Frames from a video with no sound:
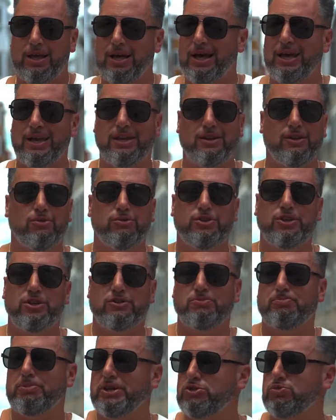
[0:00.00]
I ain't know
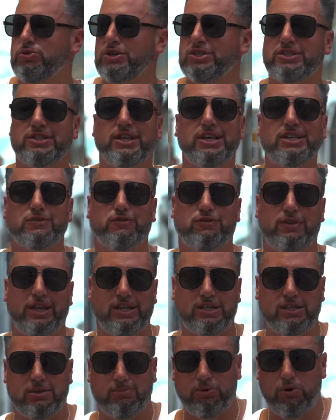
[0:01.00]
your bitch was this
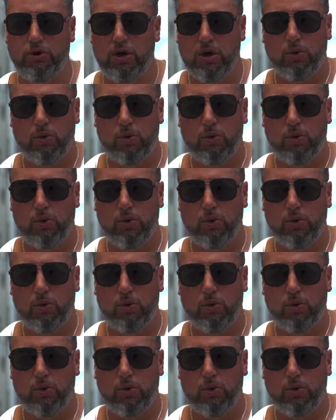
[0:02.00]
flexible.